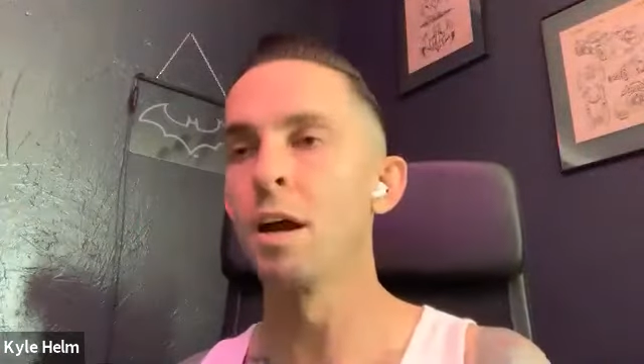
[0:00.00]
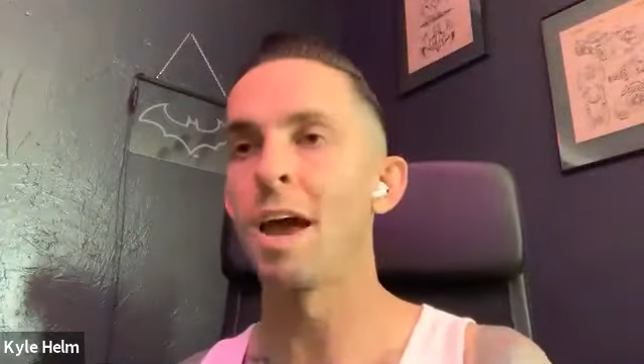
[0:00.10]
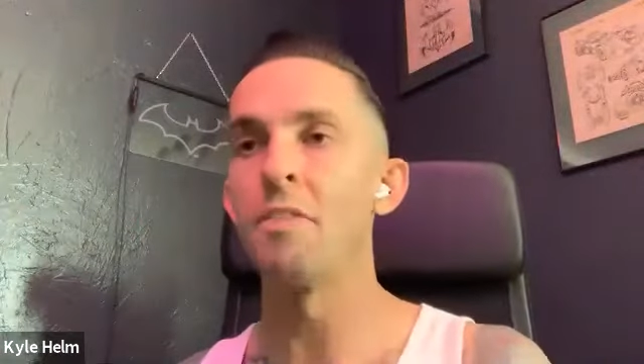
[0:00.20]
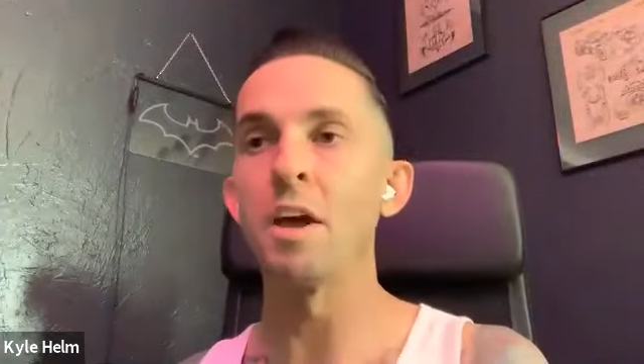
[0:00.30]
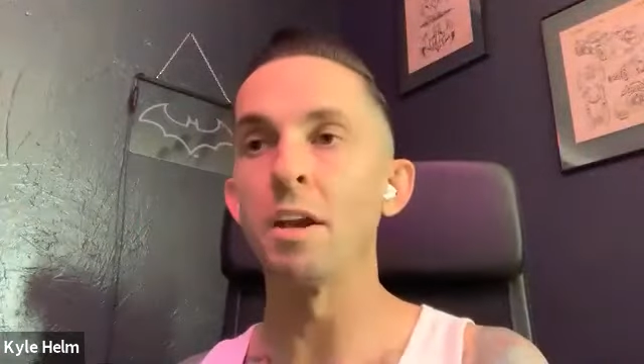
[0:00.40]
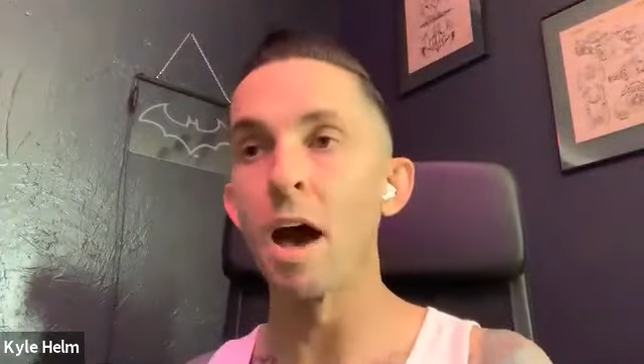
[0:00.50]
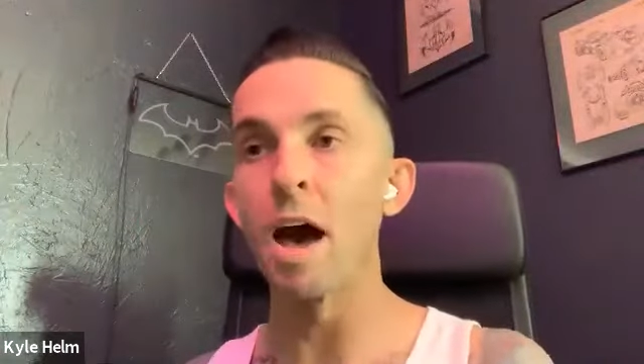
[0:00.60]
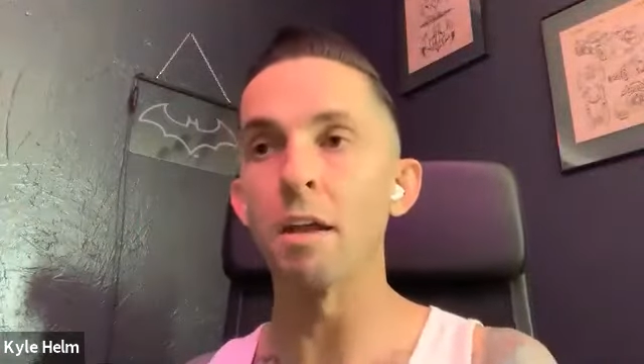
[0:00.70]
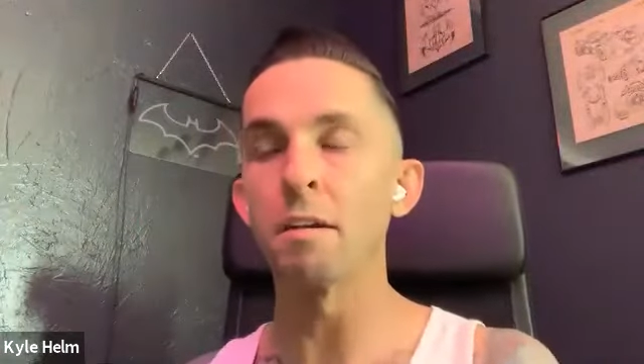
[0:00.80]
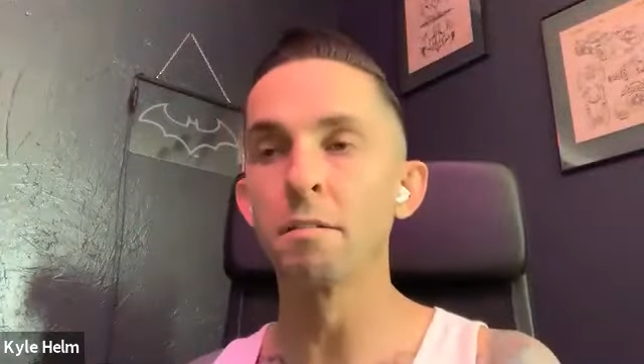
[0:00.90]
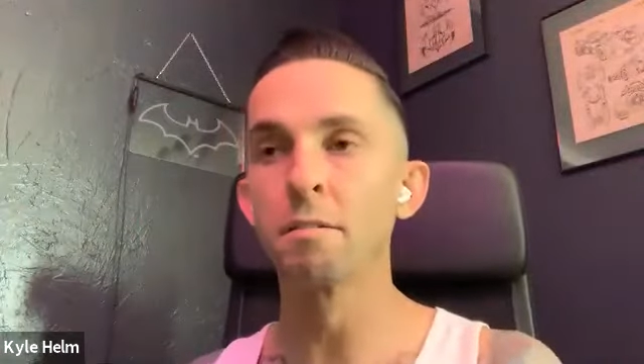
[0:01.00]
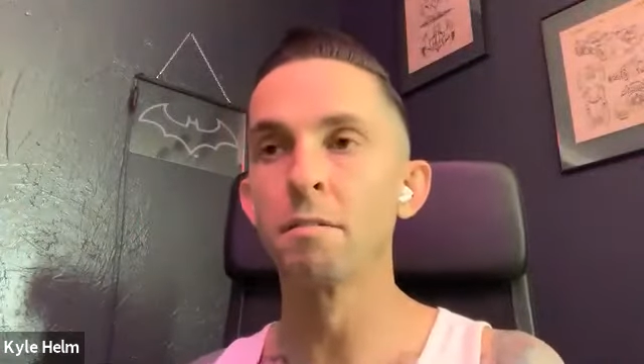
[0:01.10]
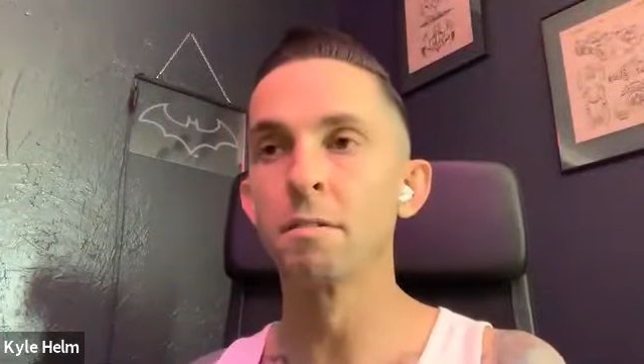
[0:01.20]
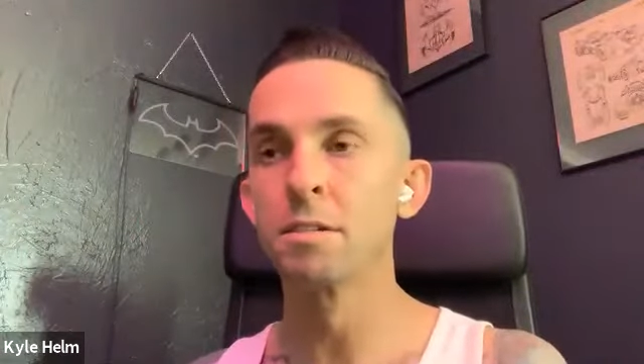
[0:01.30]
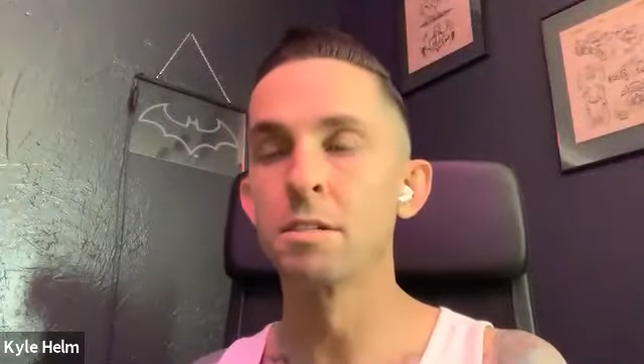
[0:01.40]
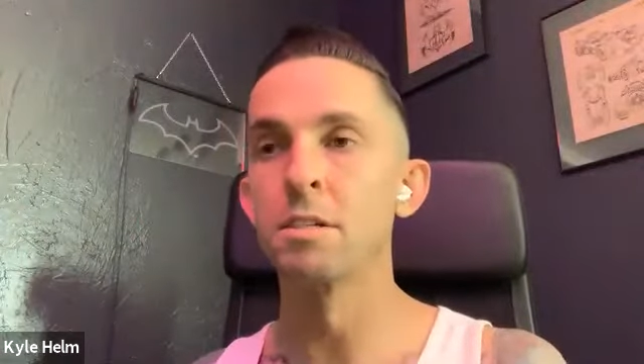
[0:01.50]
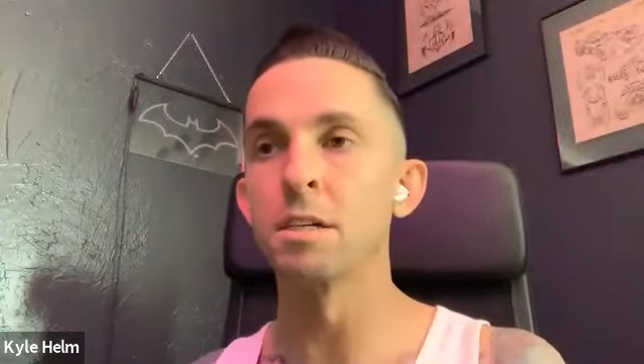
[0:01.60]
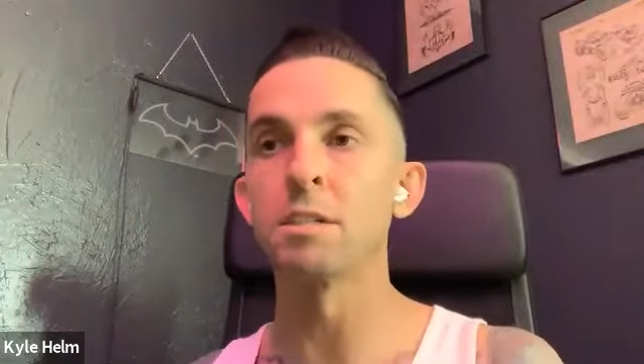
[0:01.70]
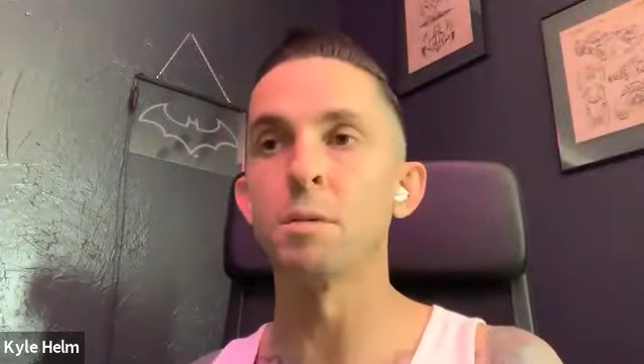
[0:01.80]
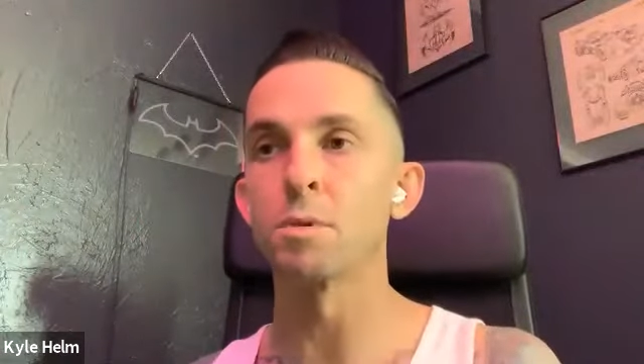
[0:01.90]
and they net
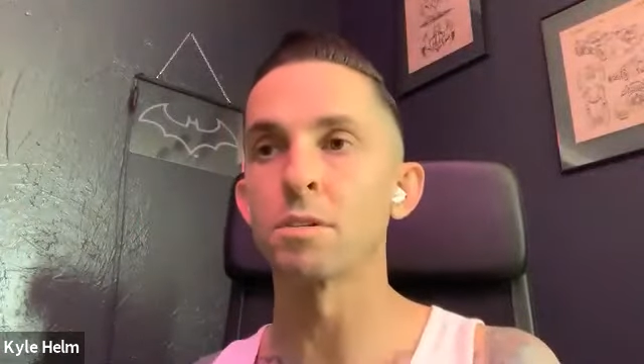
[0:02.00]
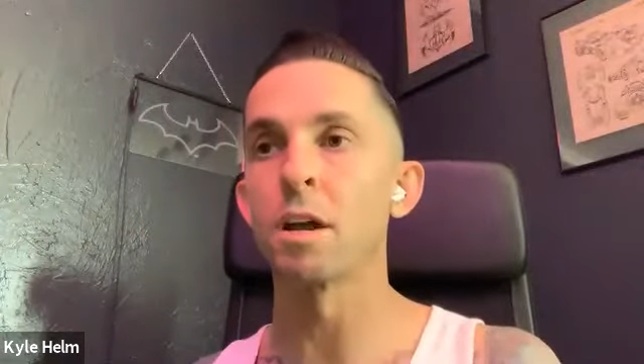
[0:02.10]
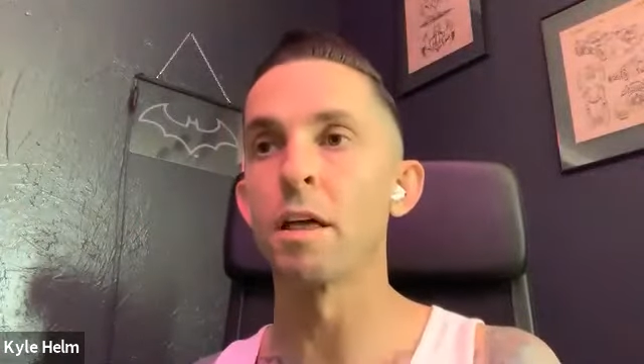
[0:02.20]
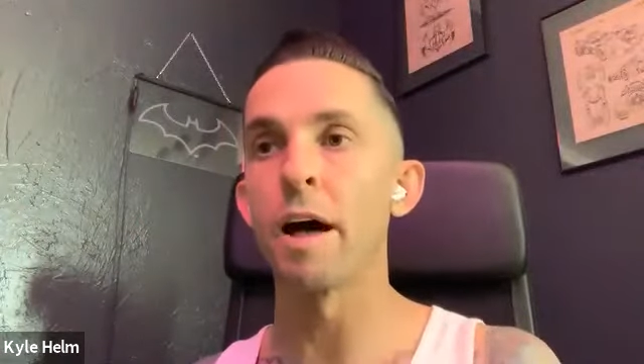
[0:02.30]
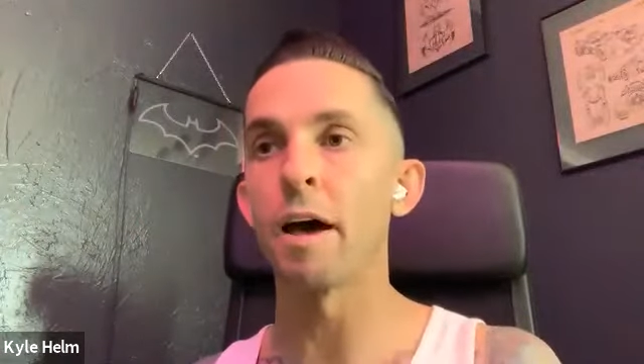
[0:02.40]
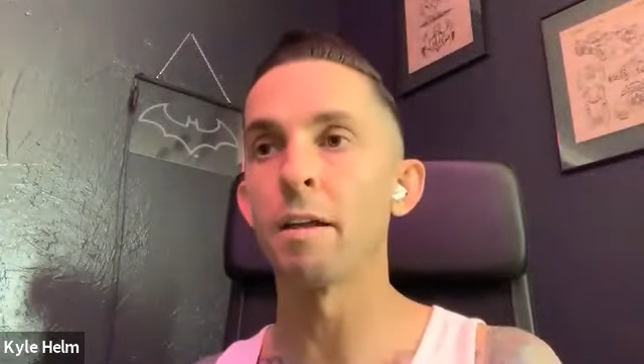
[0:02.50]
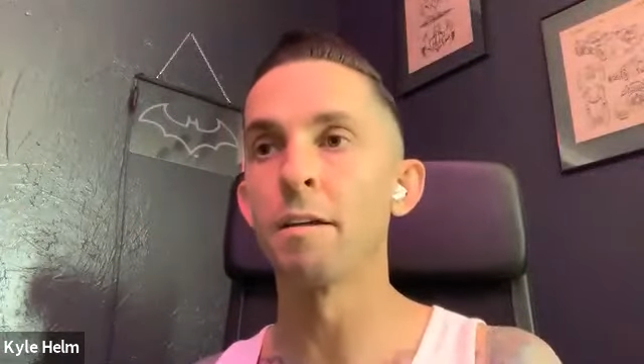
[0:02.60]
60% of that.